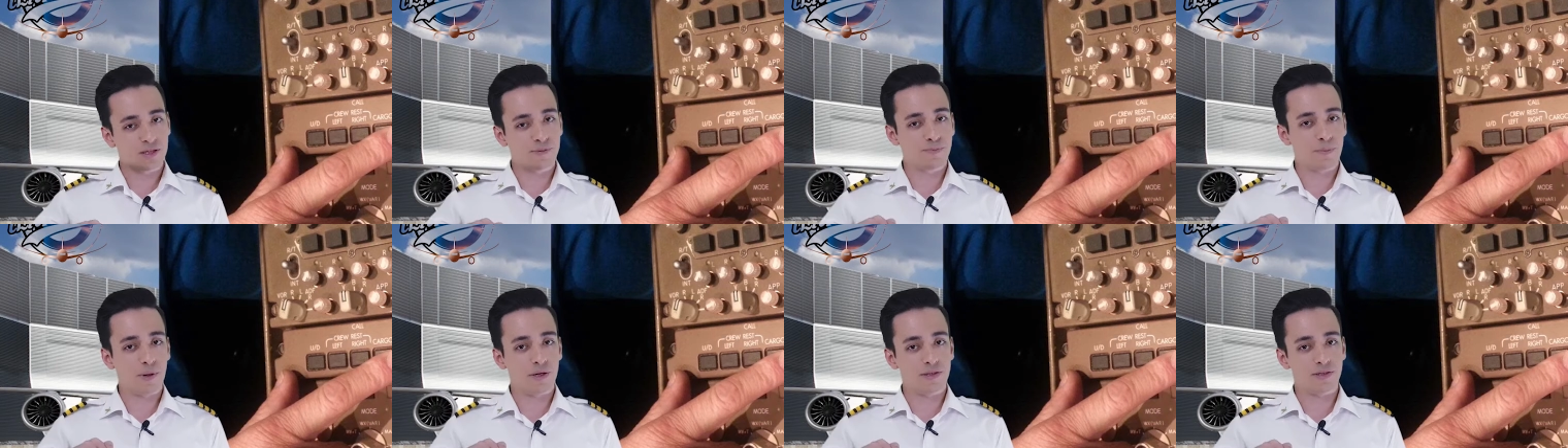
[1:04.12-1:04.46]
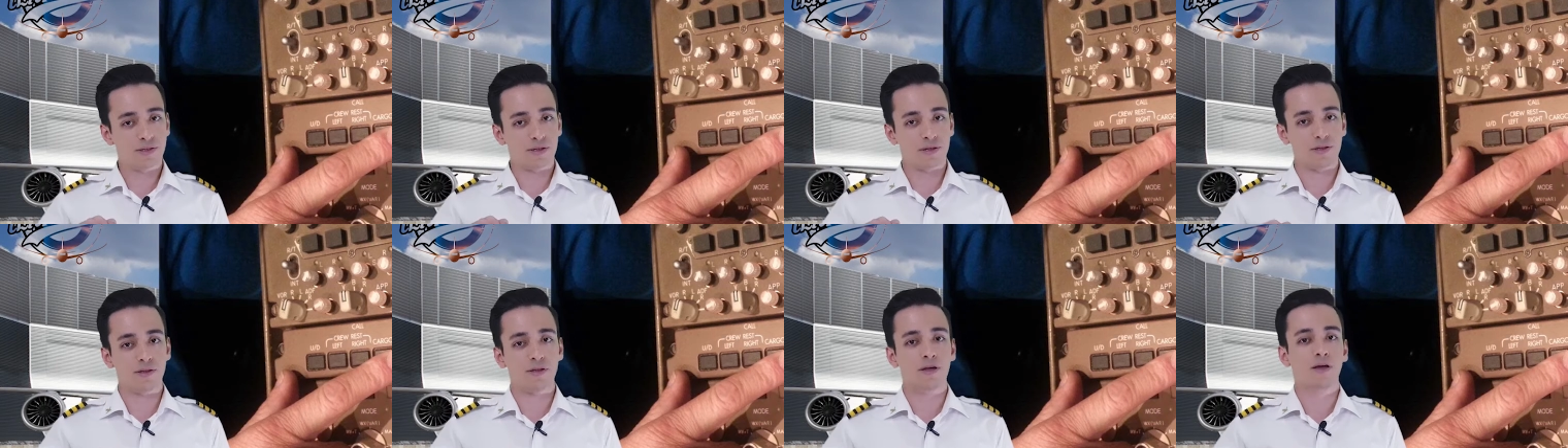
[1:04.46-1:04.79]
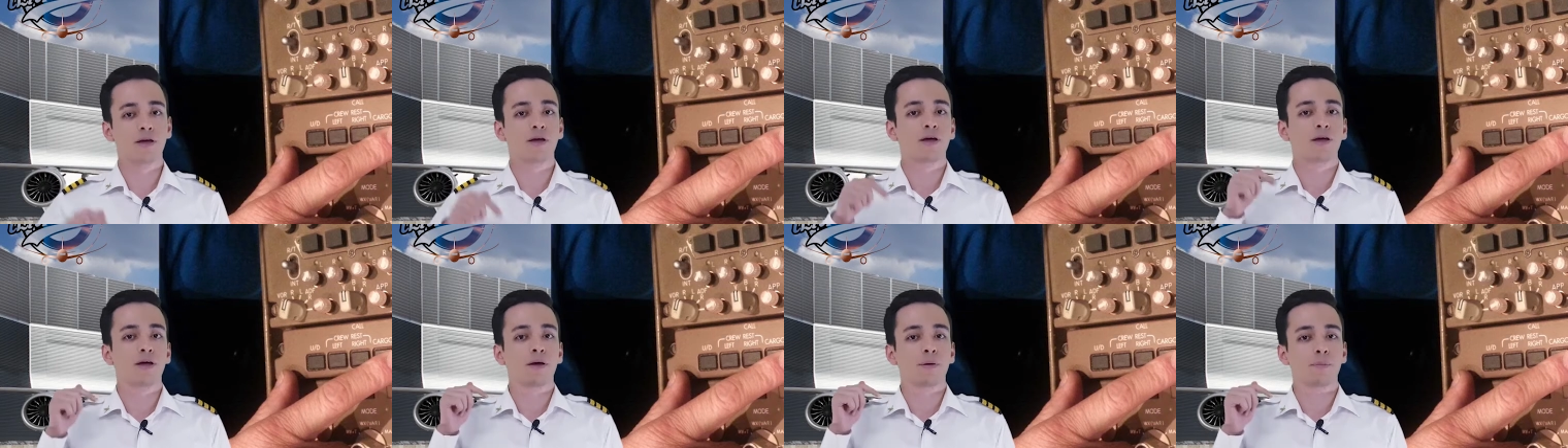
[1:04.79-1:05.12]
button,
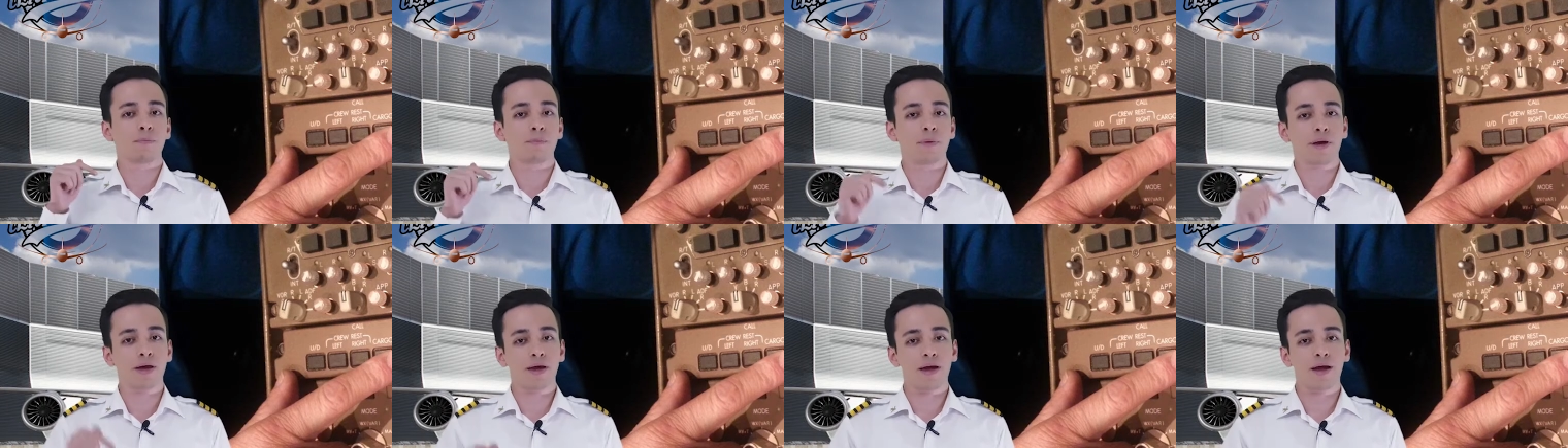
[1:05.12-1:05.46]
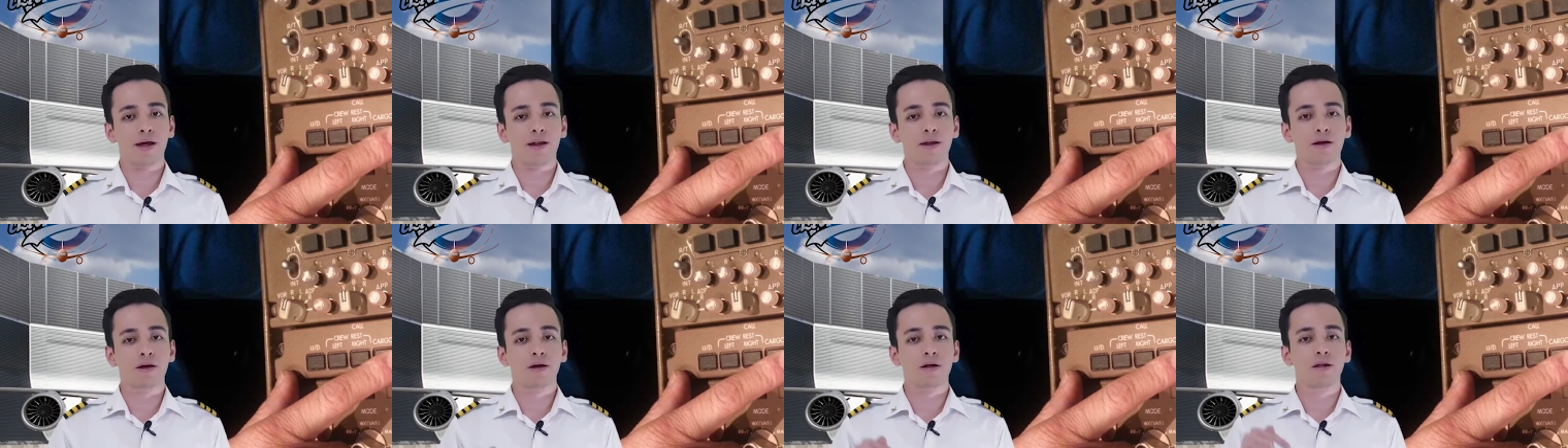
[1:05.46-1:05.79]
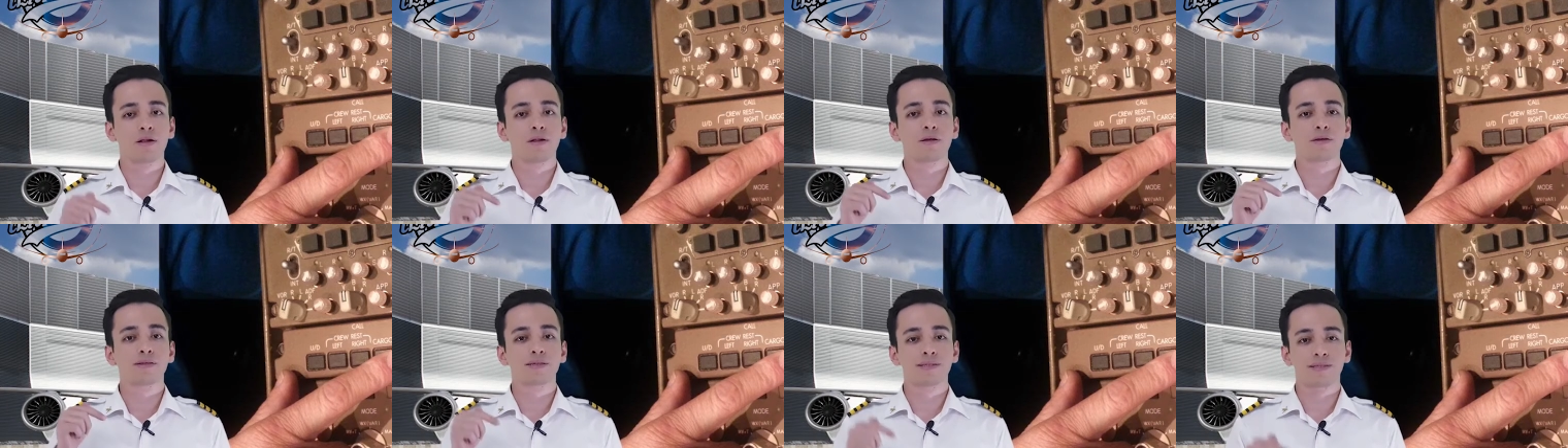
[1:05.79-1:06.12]

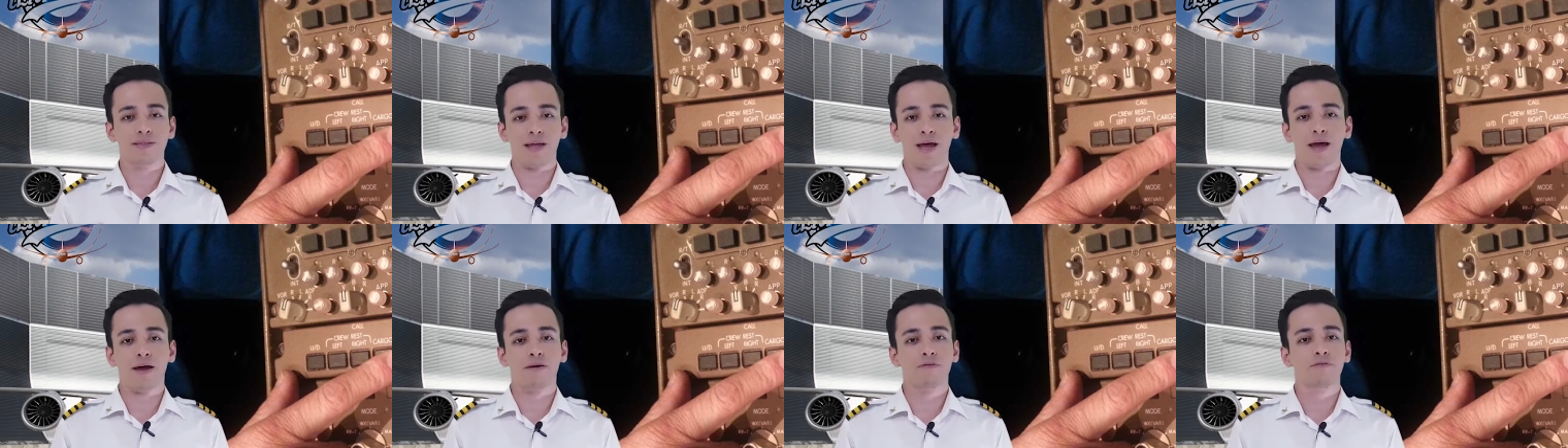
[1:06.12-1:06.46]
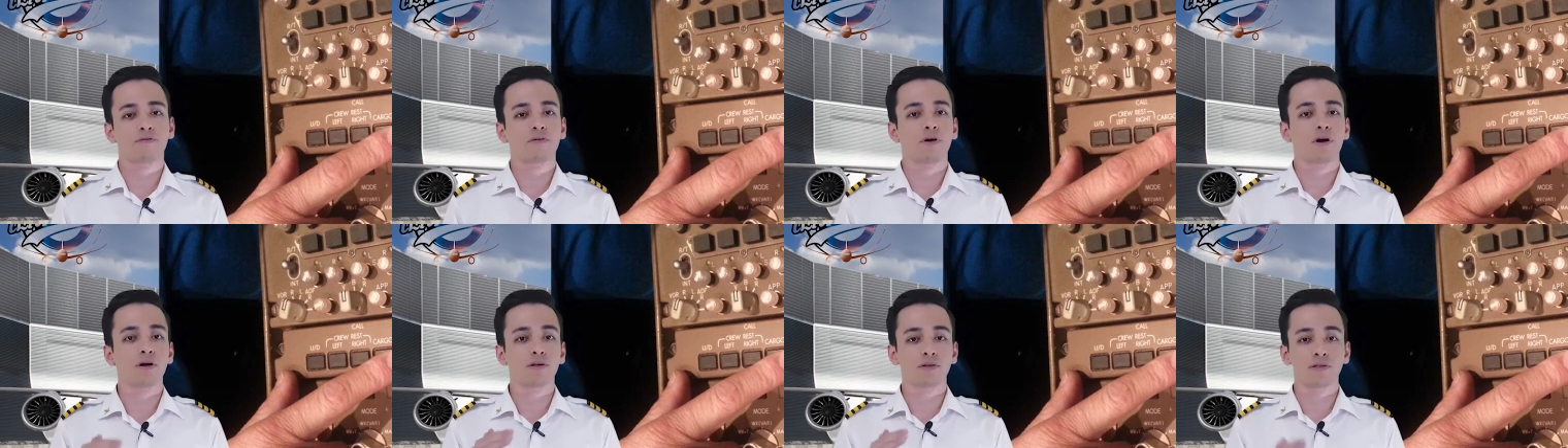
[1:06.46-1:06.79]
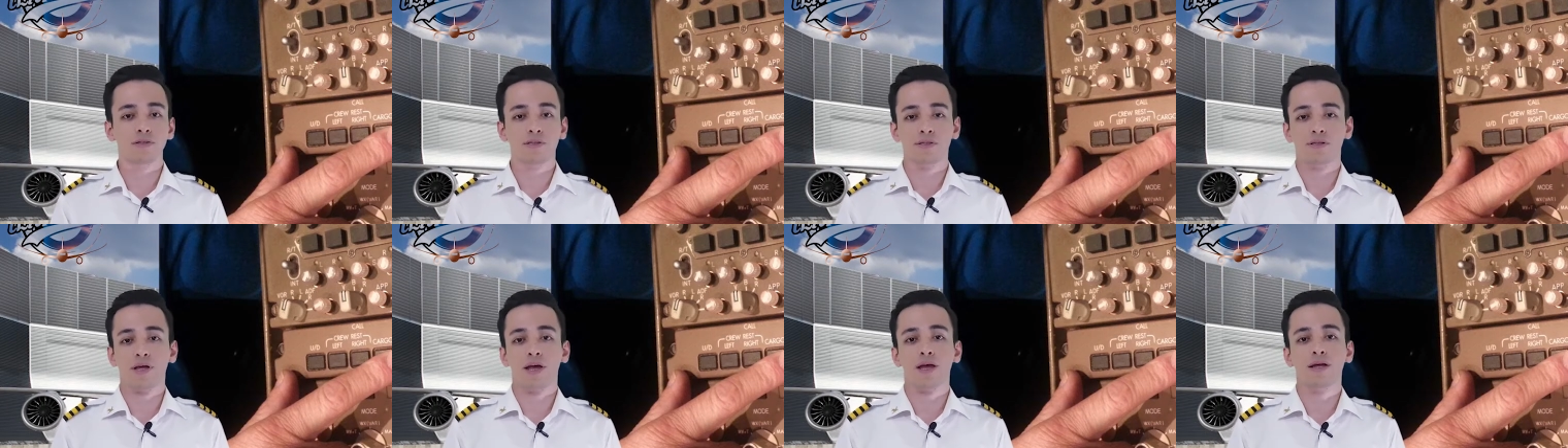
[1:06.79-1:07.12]
mechanical staff
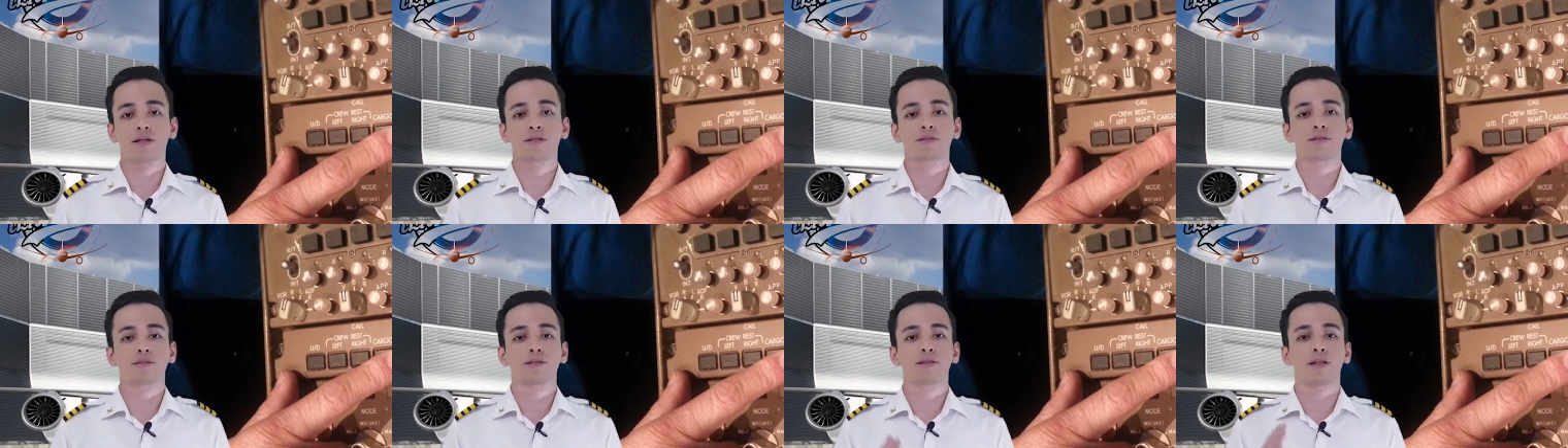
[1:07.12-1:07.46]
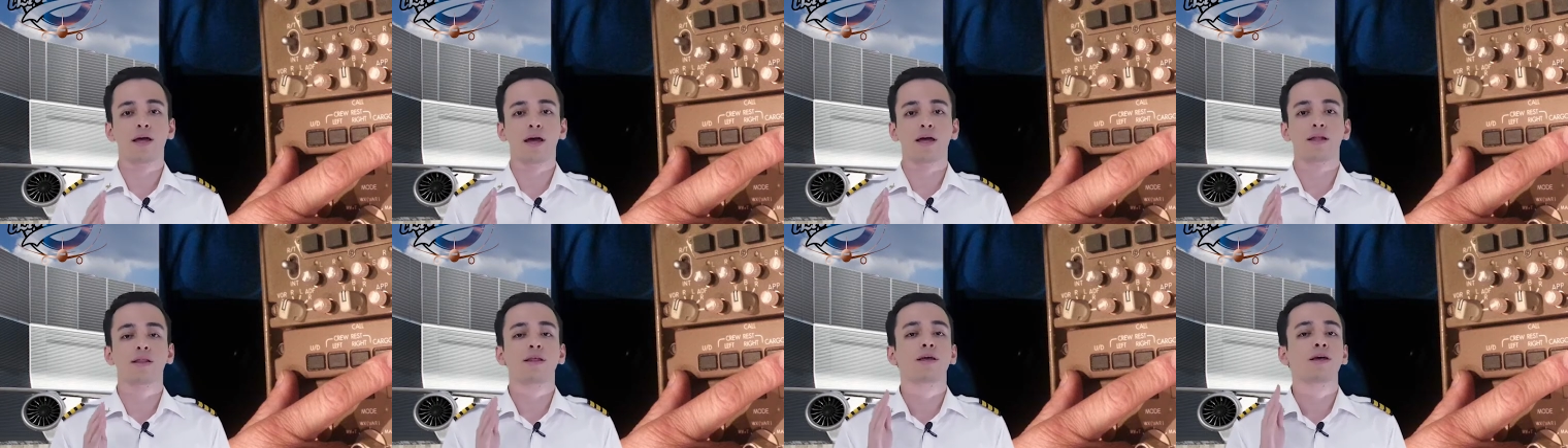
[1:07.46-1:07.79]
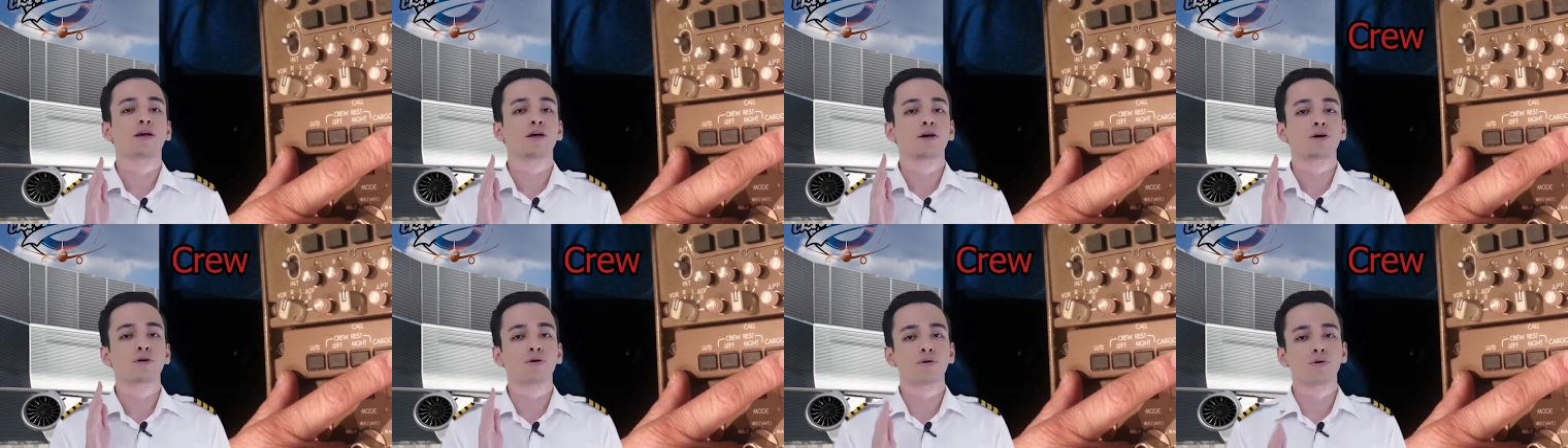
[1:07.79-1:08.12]
understands that
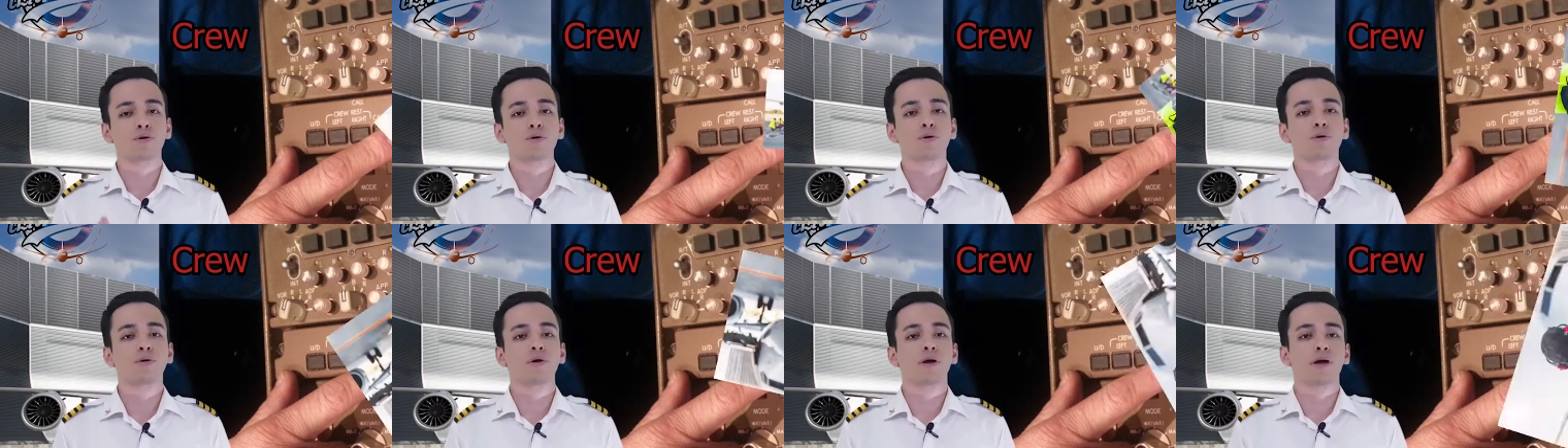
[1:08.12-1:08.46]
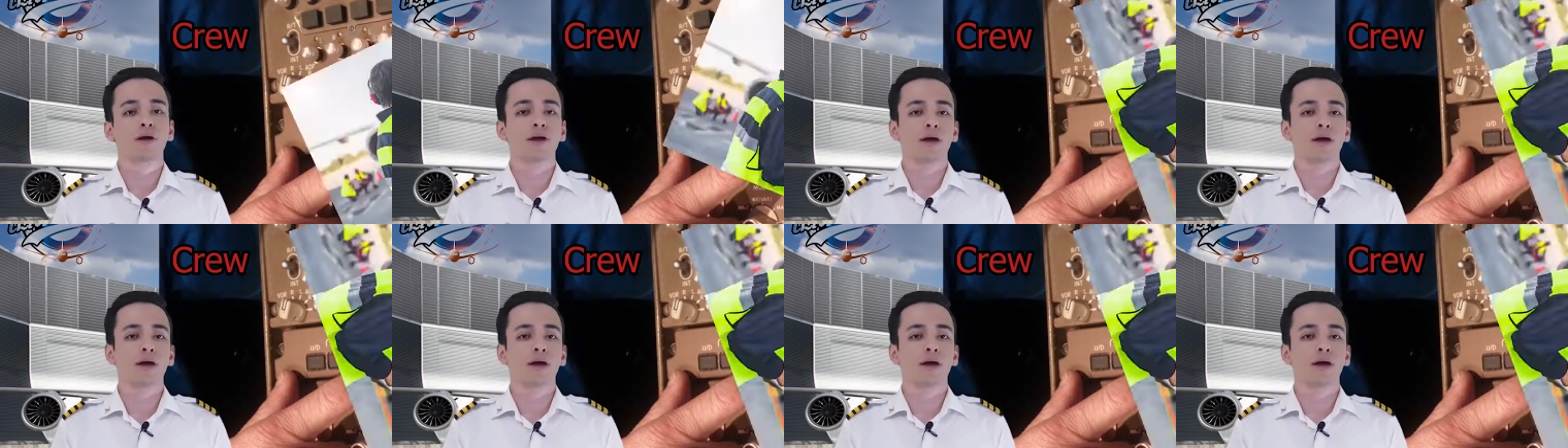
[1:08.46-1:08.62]
crew